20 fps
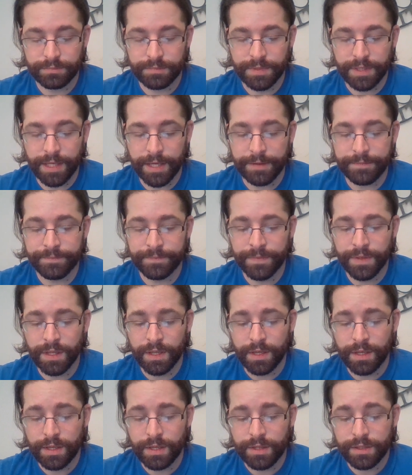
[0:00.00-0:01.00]
Okay?
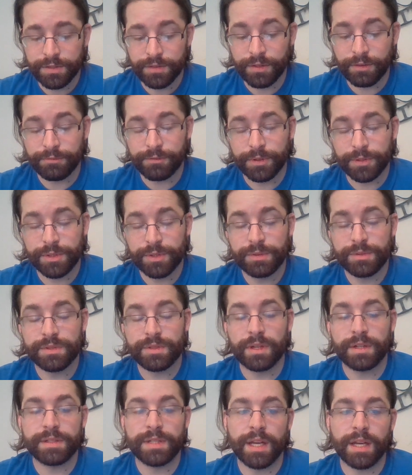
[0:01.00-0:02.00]
So for a
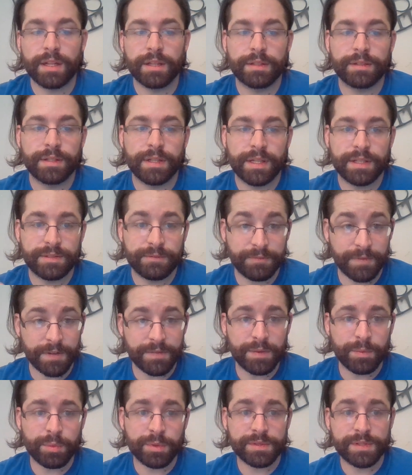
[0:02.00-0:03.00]
2-star talent, it's
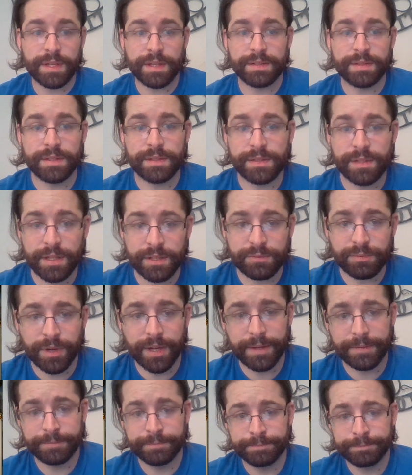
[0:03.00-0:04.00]
50% success
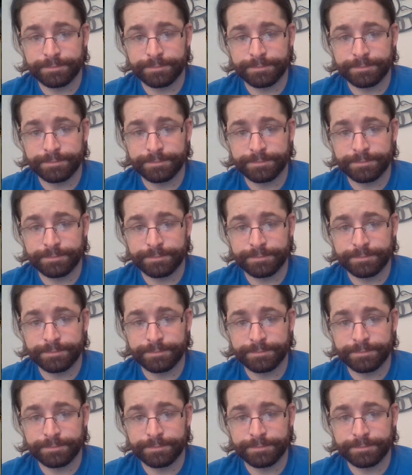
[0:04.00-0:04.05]
rate.